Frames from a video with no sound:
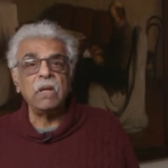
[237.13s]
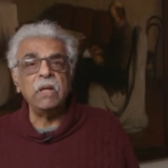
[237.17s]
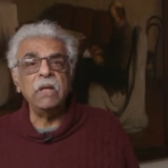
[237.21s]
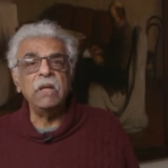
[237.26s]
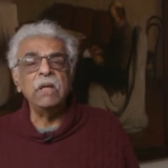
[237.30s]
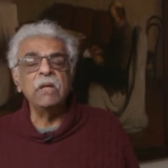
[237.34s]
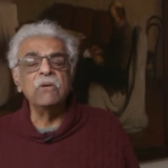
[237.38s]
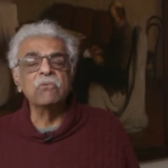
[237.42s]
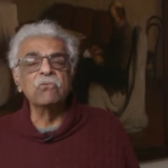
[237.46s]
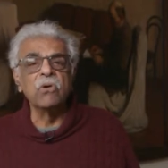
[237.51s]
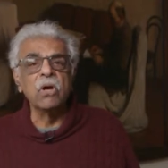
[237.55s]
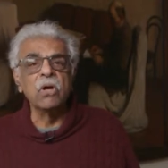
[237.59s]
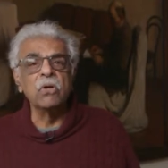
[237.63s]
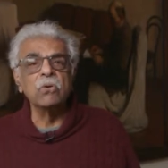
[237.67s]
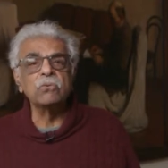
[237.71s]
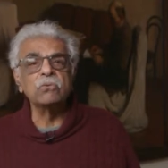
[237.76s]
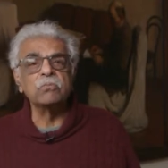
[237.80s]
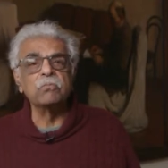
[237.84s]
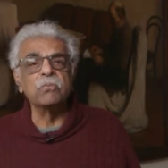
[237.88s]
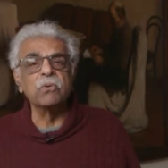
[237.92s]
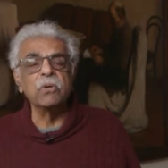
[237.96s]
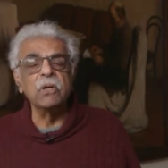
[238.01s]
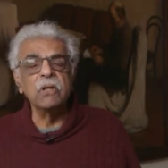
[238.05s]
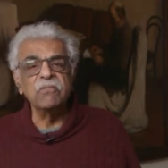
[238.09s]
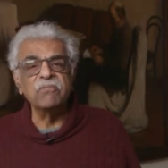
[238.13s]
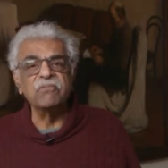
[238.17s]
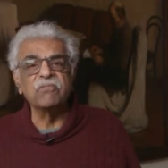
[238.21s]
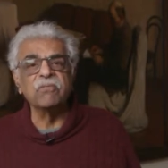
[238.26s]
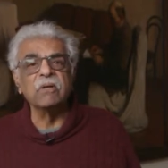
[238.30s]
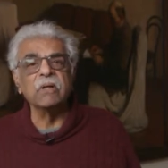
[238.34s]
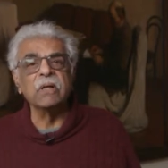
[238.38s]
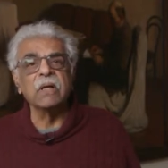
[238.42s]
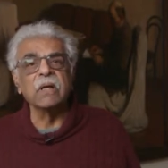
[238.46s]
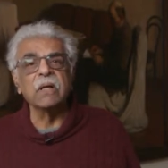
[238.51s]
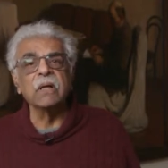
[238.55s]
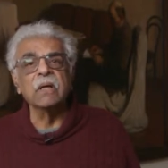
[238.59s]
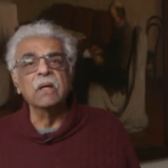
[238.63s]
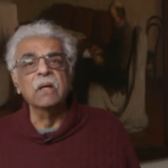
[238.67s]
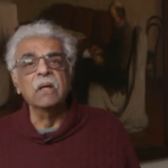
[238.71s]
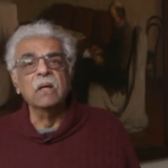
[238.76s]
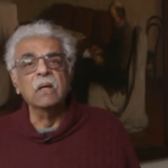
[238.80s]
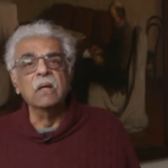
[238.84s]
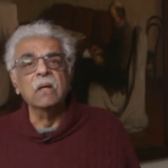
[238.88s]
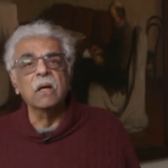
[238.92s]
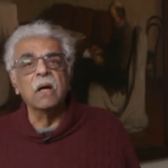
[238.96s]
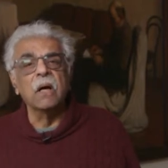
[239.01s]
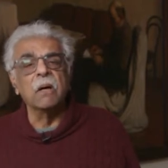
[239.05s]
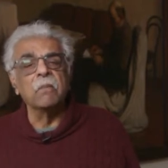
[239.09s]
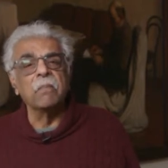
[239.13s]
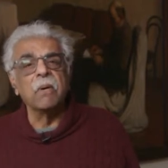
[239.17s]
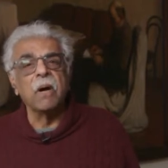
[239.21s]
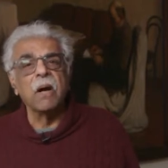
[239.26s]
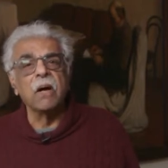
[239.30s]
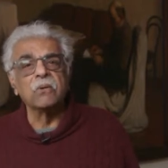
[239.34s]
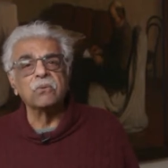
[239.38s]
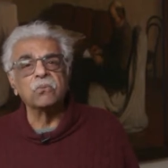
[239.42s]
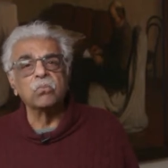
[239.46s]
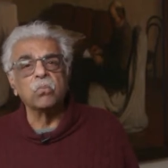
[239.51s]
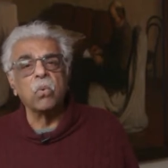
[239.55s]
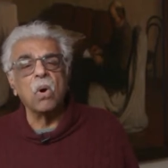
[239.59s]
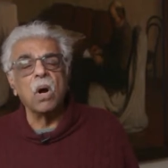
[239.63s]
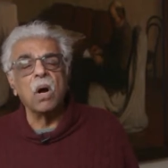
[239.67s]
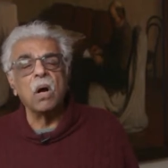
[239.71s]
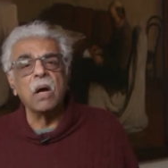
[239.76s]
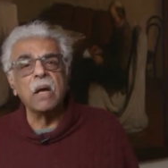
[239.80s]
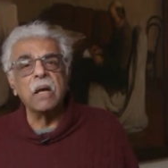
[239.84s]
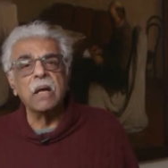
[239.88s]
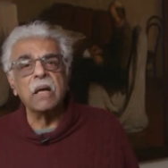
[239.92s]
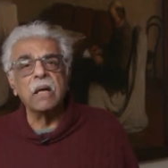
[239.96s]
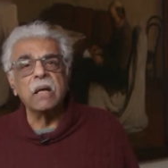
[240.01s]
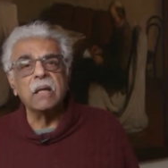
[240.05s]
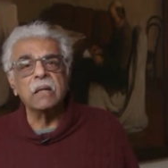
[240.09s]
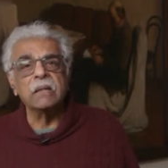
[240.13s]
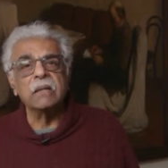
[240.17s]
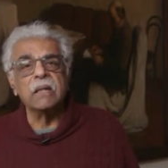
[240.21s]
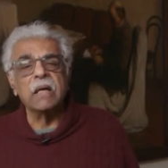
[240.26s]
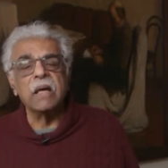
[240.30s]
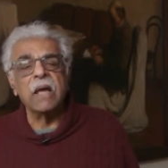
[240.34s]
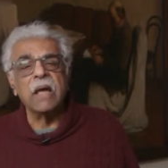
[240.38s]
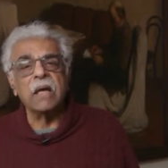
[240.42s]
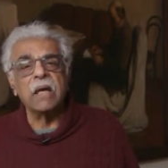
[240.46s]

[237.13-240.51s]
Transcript: he wrote briefly about why they